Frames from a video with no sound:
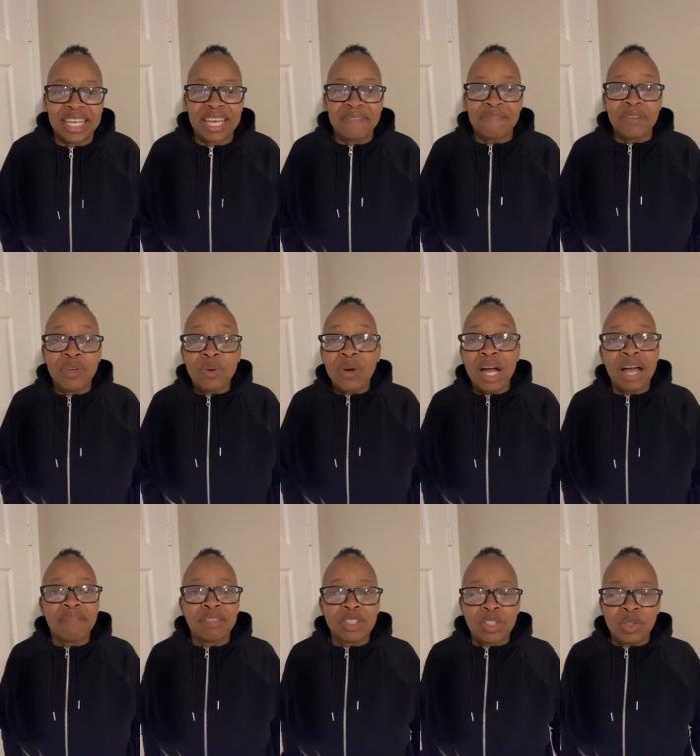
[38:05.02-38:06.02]
If you
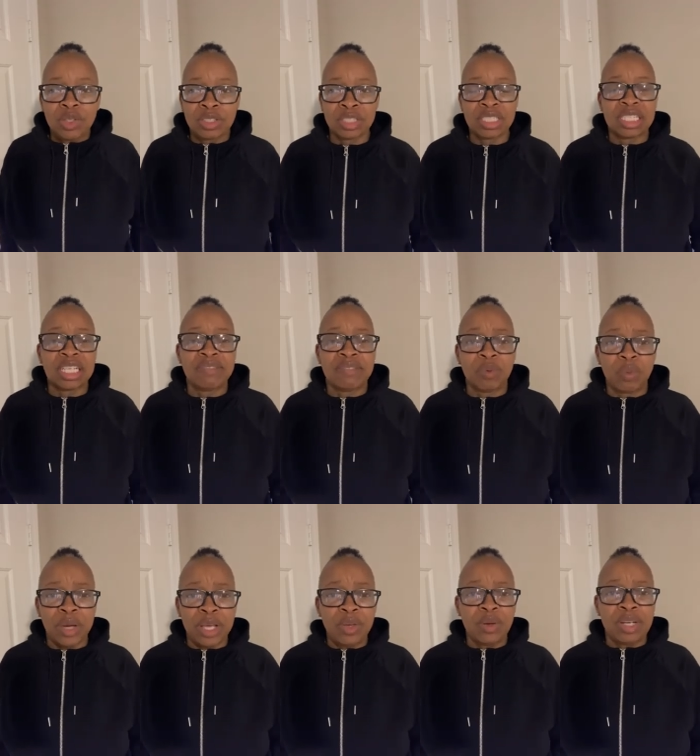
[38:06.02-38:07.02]
haven't chosen to live the
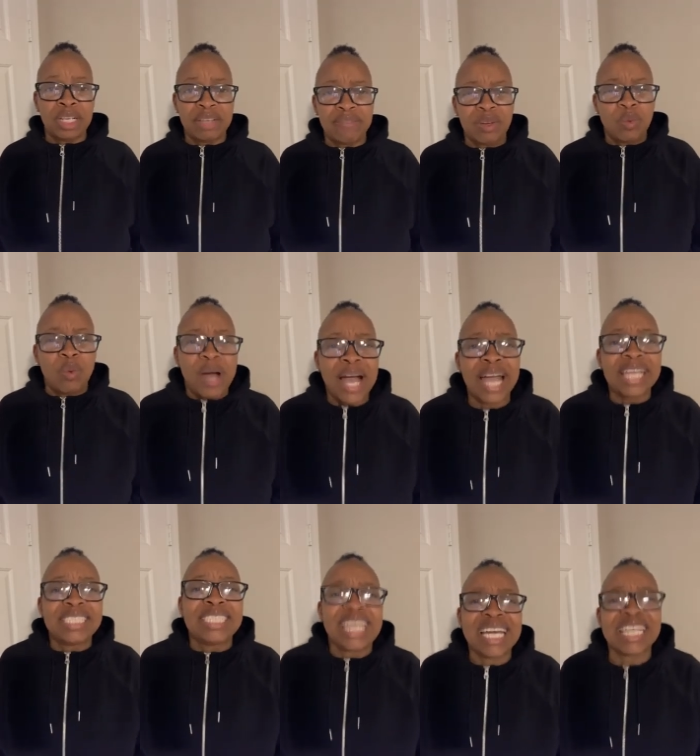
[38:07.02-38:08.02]
way you are living,
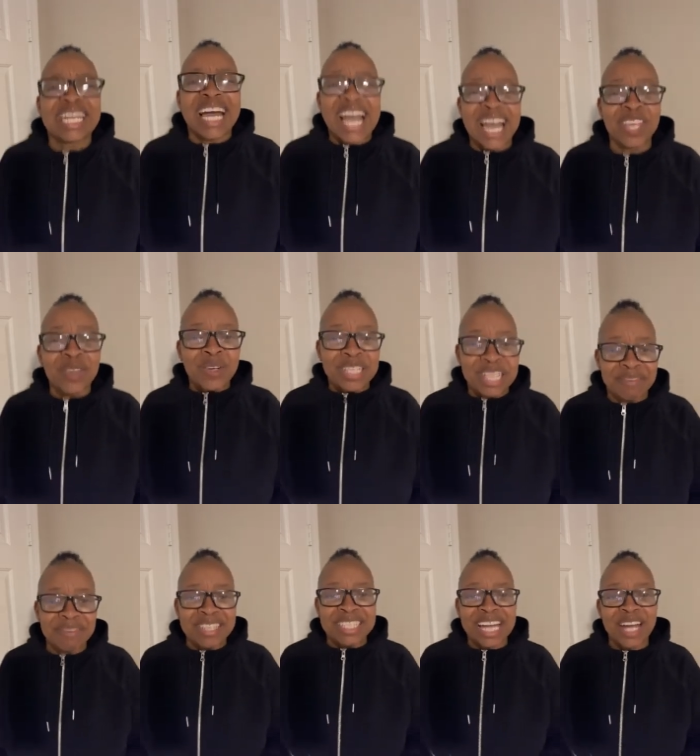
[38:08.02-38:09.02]
why then are you
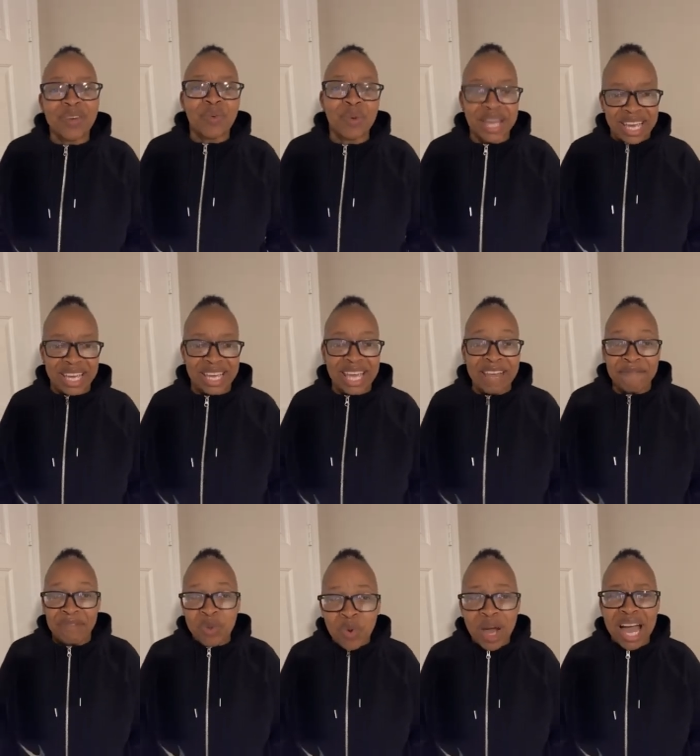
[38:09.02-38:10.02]
living that way?
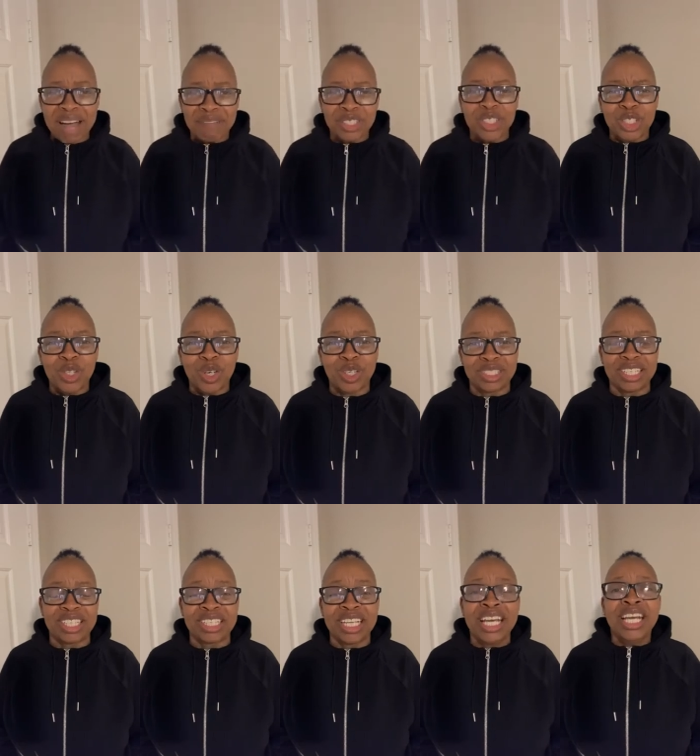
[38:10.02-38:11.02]
If you haven't
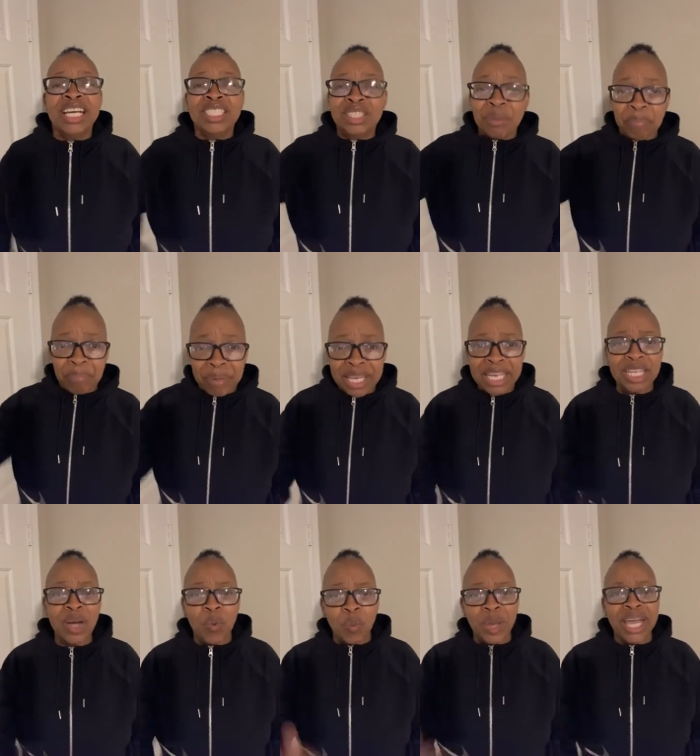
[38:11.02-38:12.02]
chosen to be
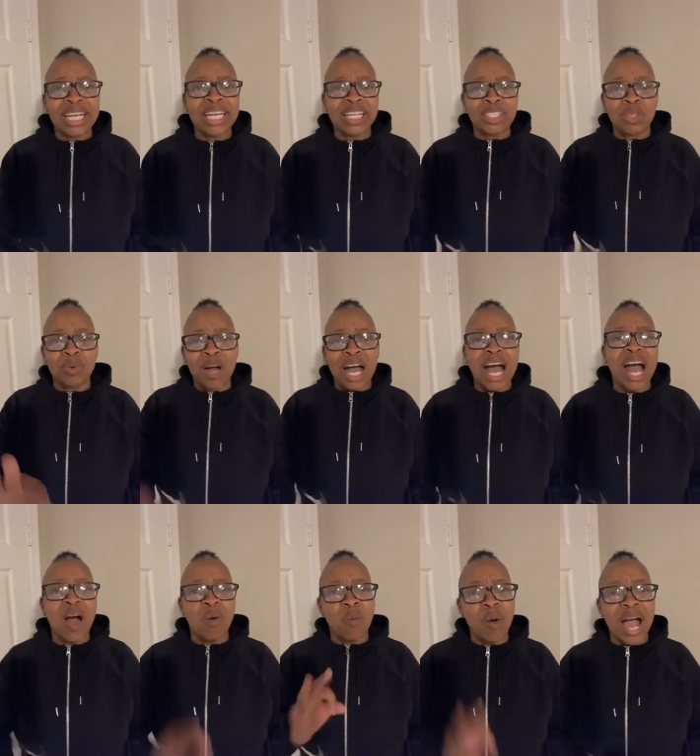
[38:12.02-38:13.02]
the way that you
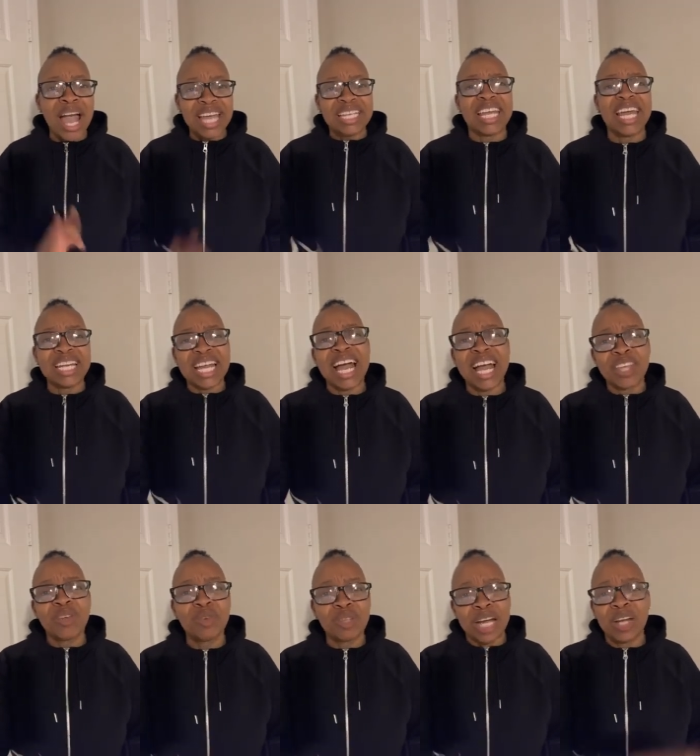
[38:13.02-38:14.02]
are, why then are
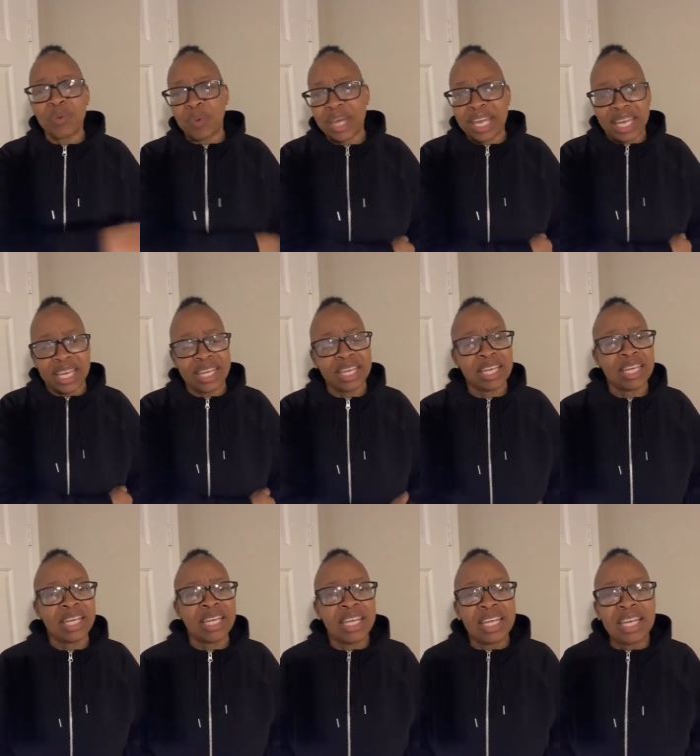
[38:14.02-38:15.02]
you that way?
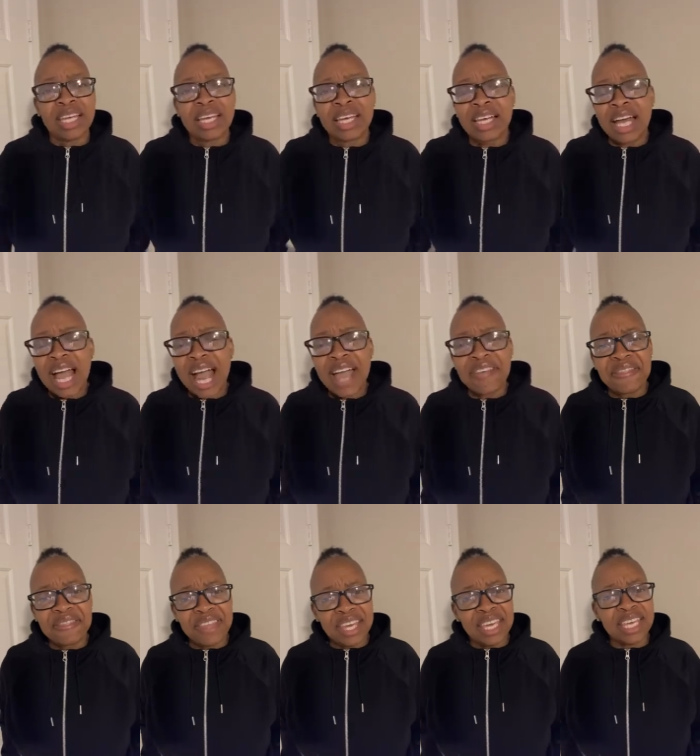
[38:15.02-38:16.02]
I
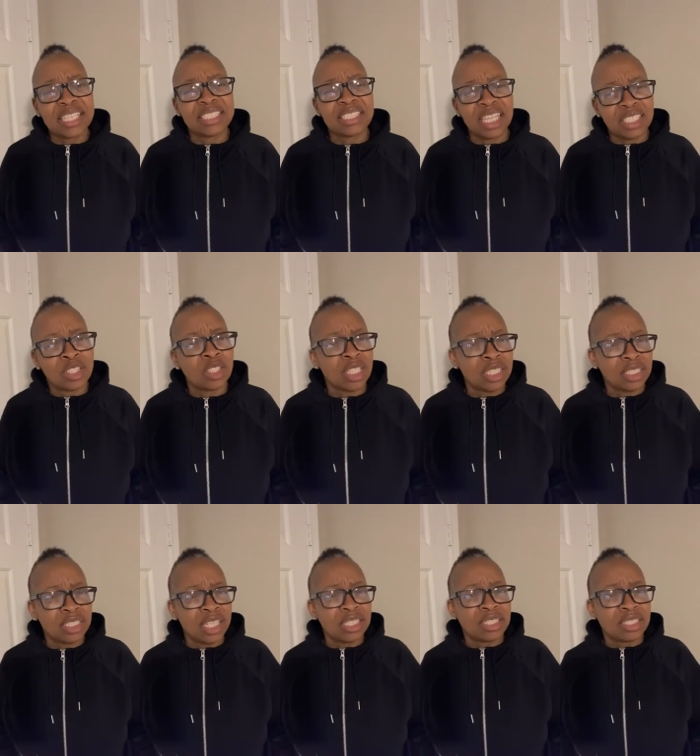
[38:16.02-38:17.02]
think
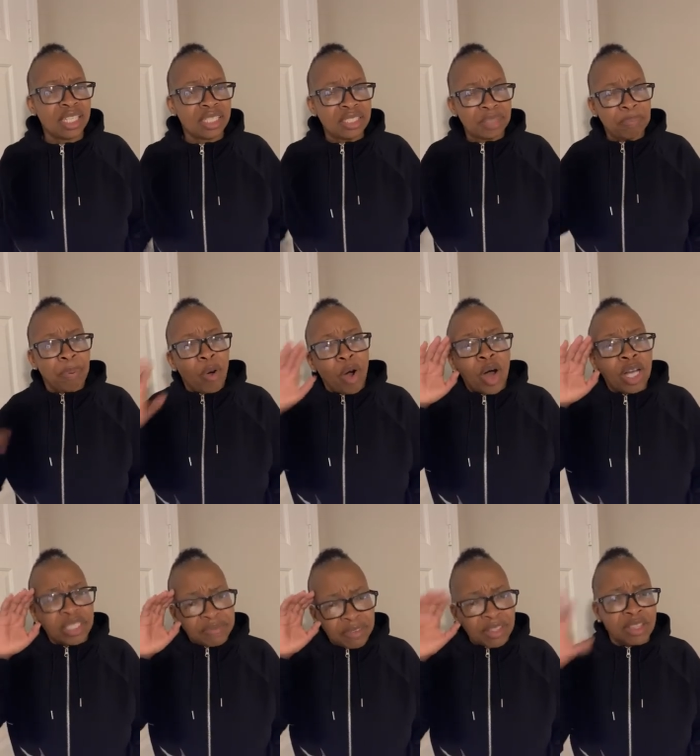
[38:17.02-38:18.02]
it's
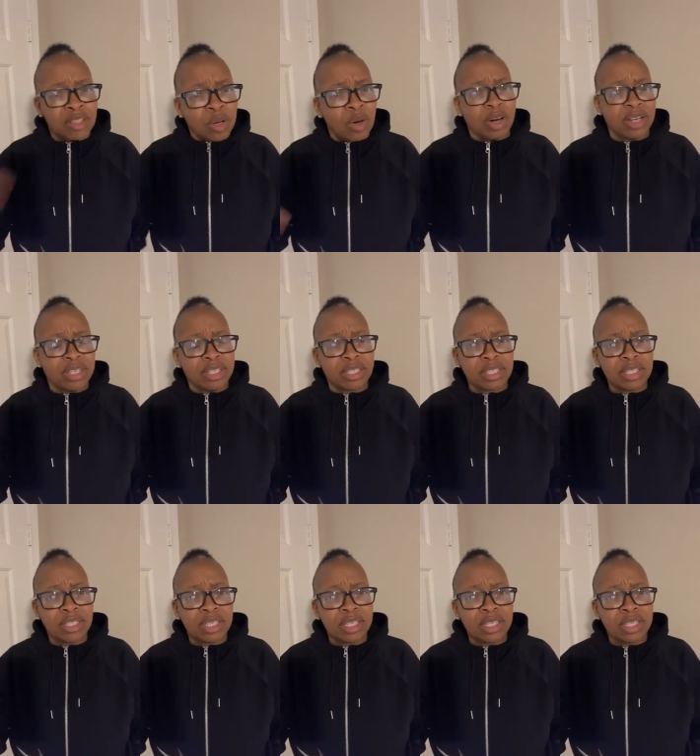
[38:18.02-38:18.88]
pause for thought.